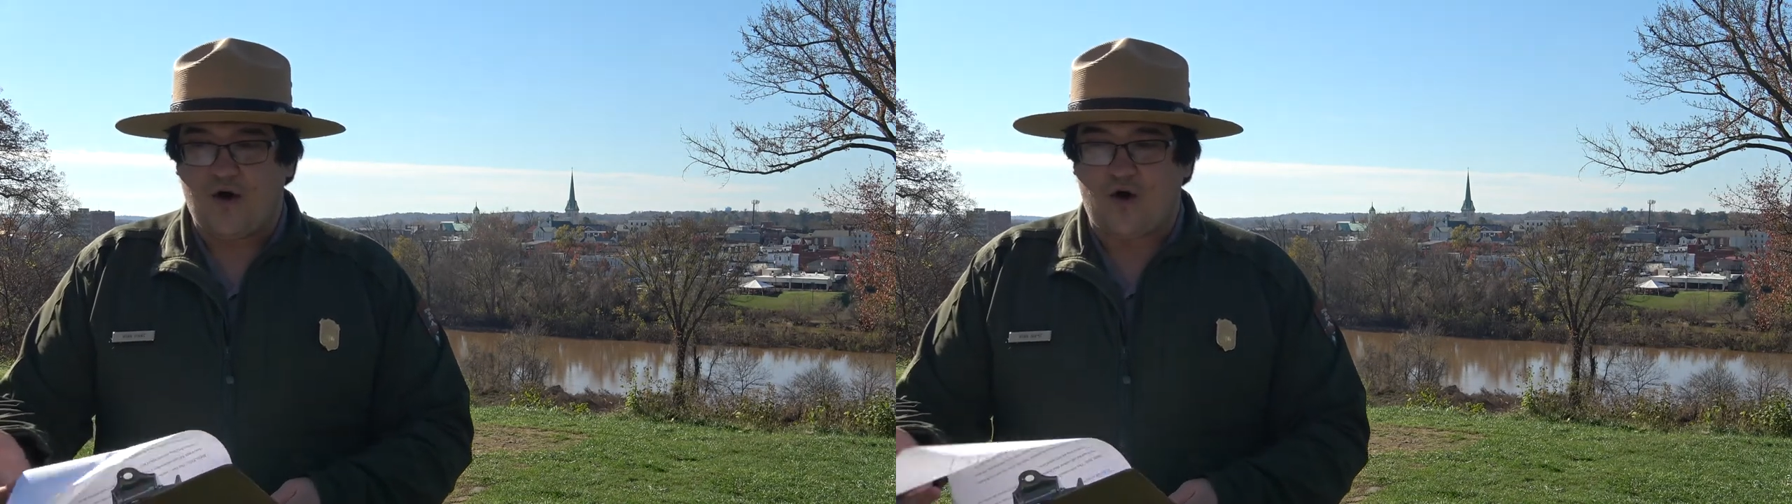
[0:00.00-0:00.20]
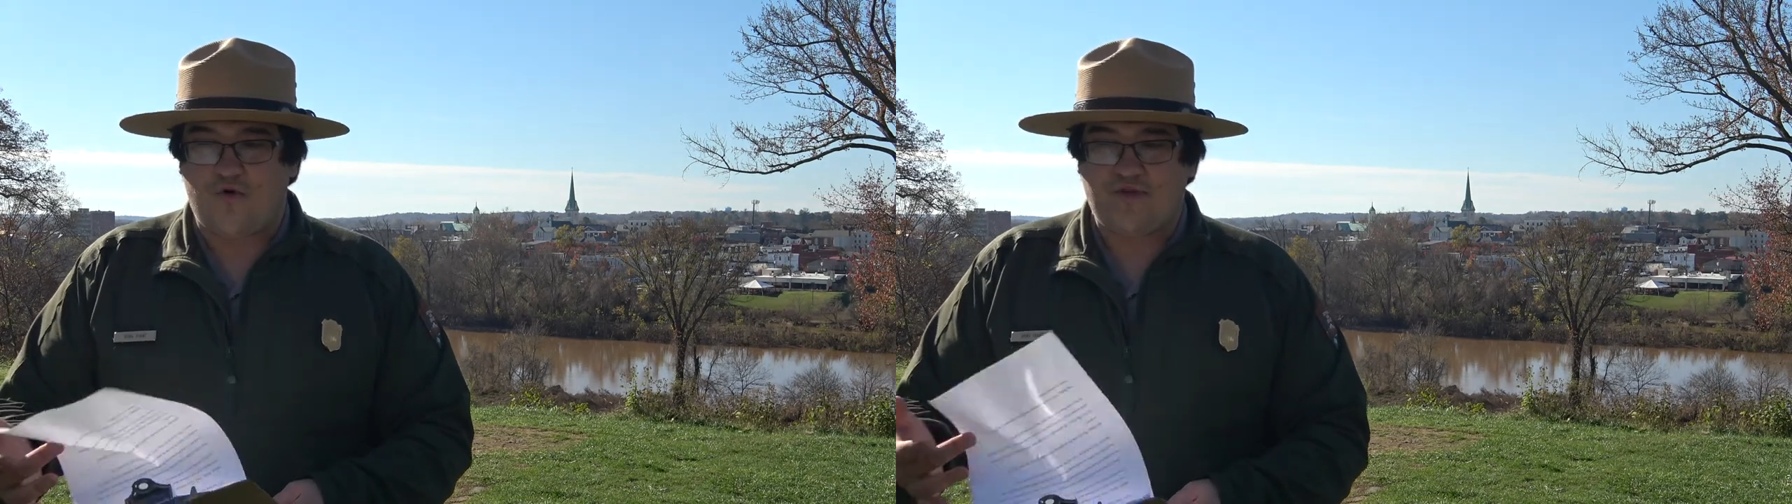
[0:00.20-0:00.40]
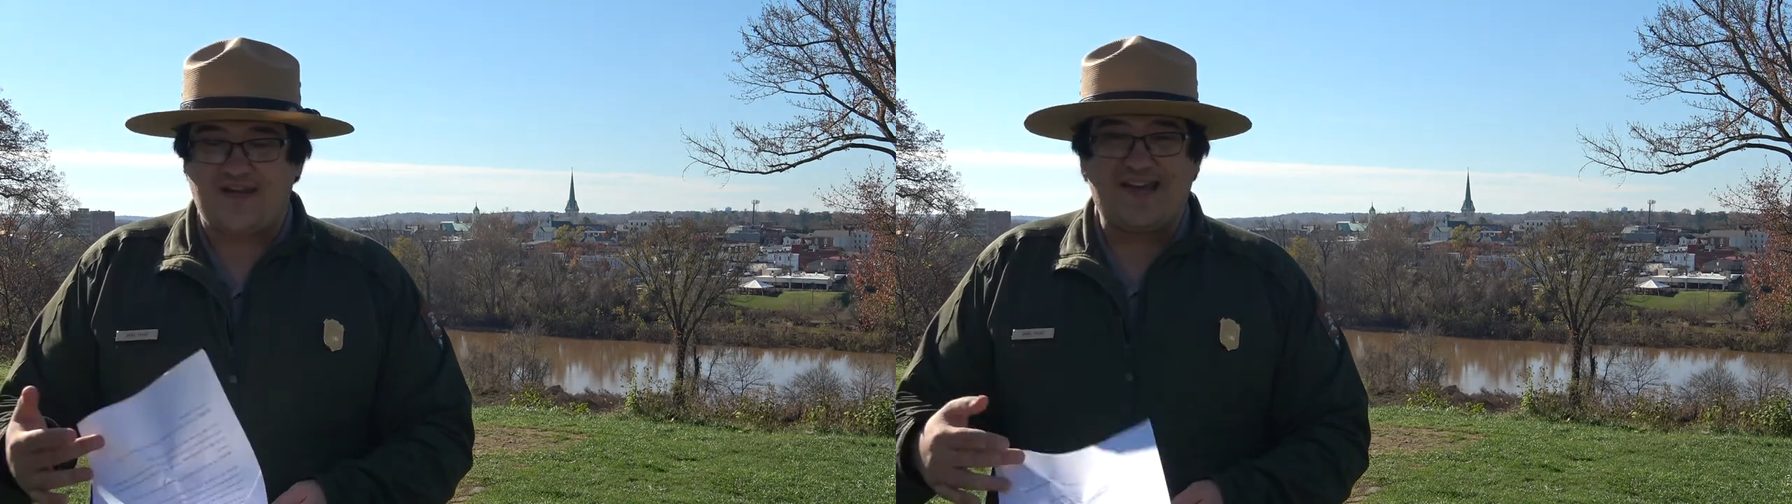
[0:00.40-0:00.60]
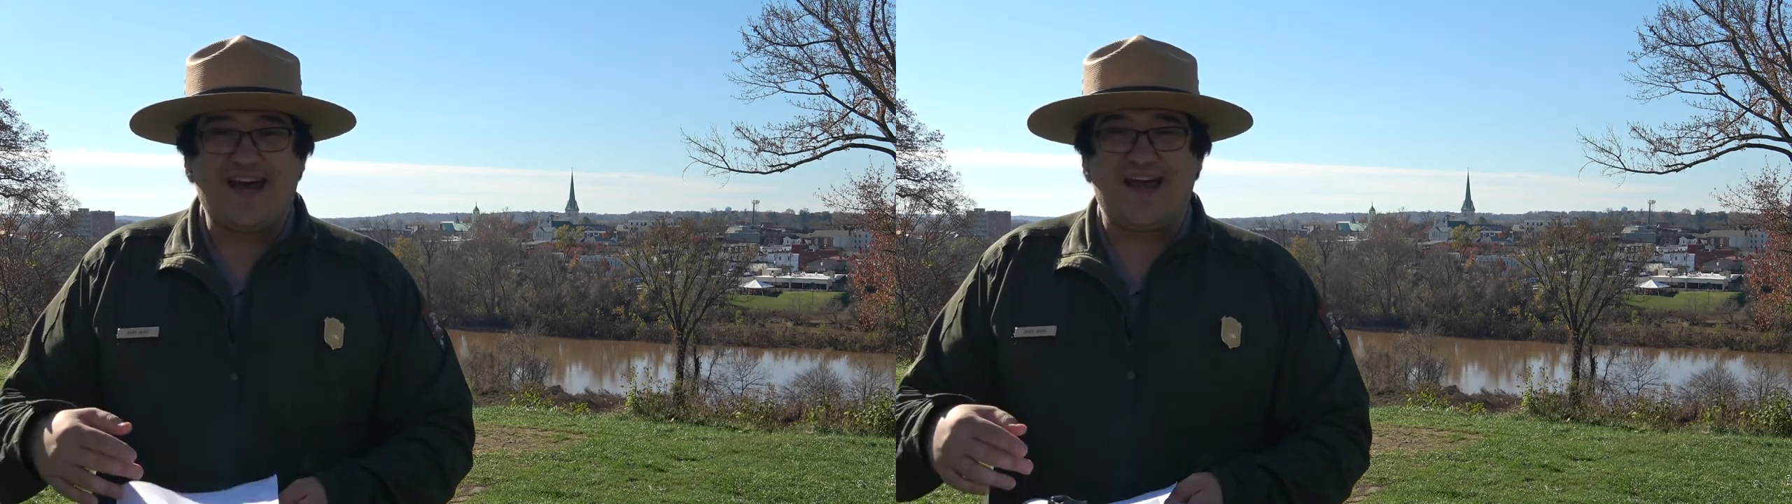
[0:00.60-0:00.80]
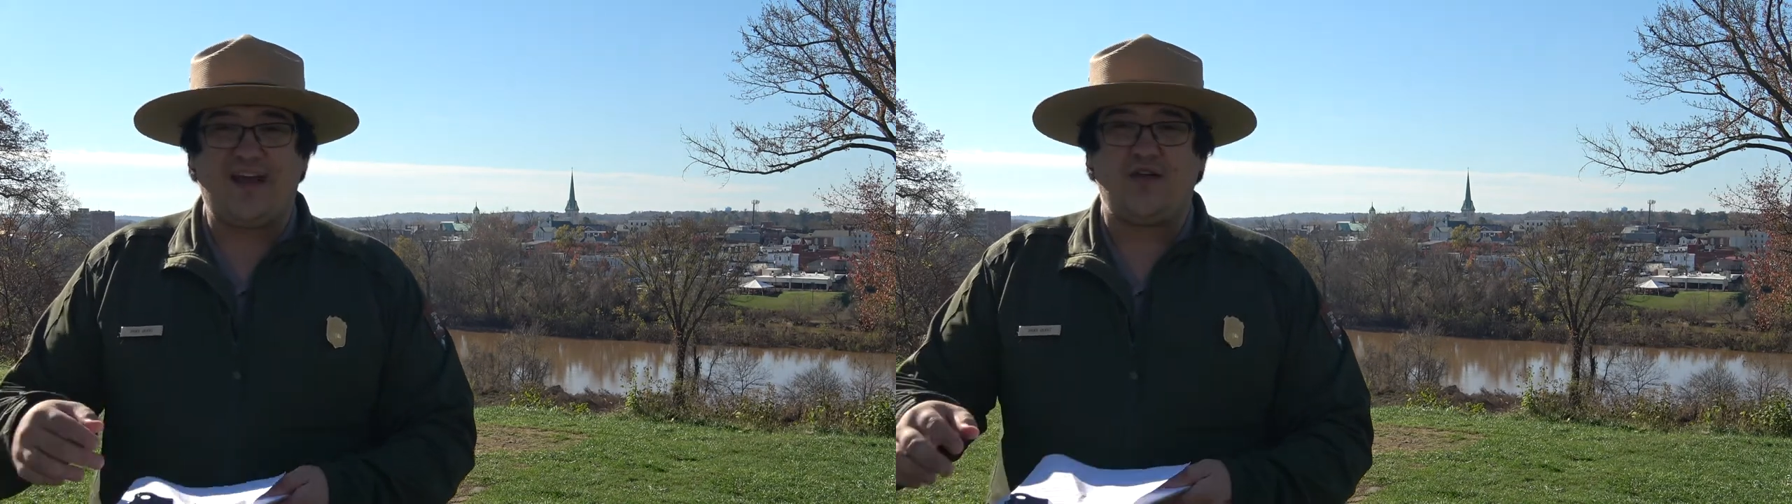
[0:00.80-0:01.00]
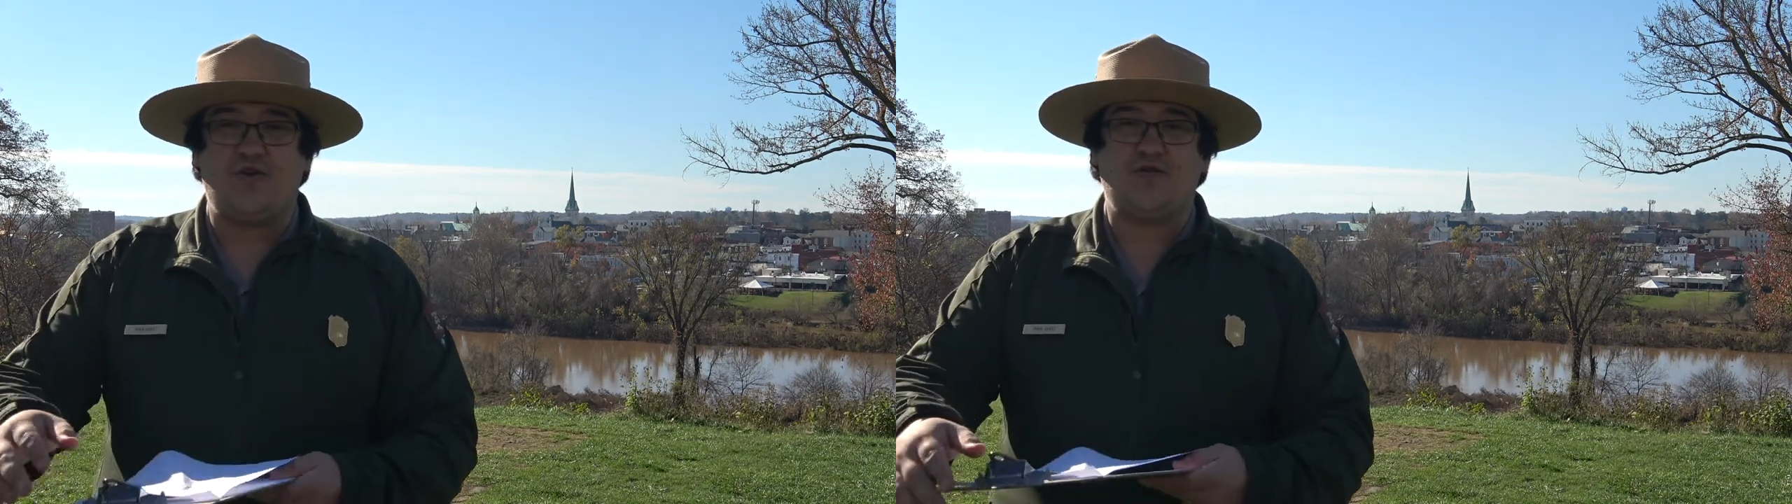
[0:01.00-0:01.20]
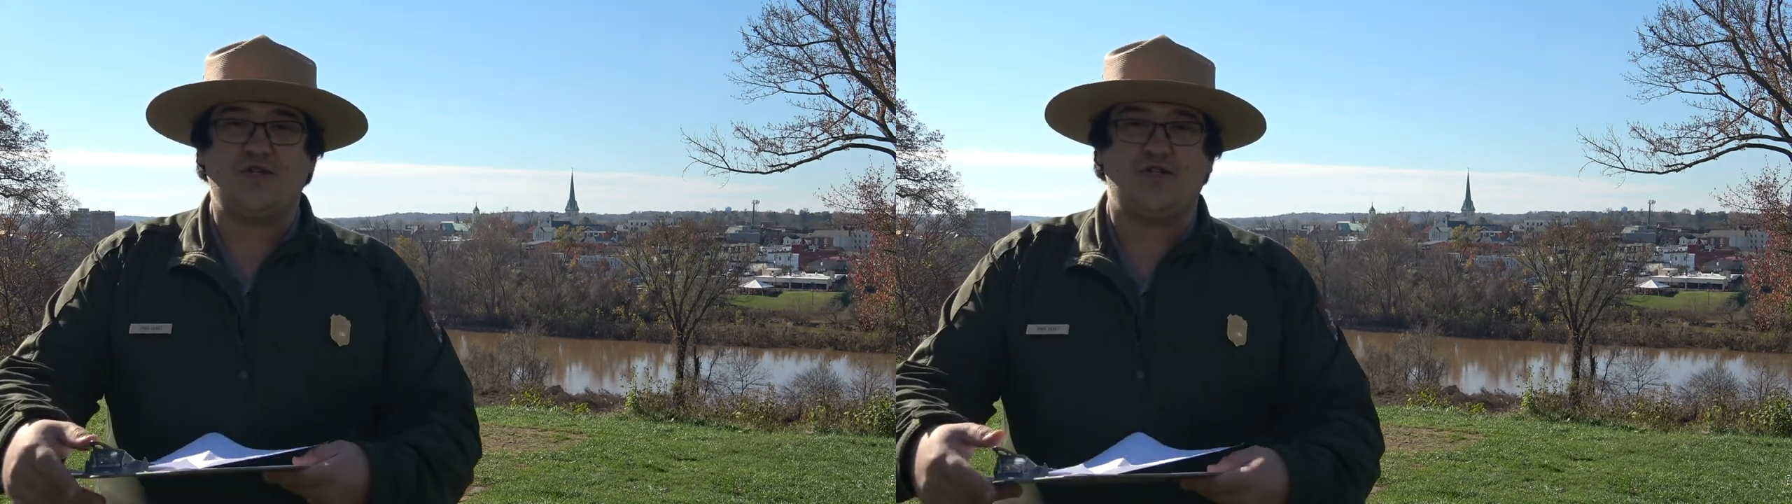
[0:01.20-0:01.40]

Over the day, Union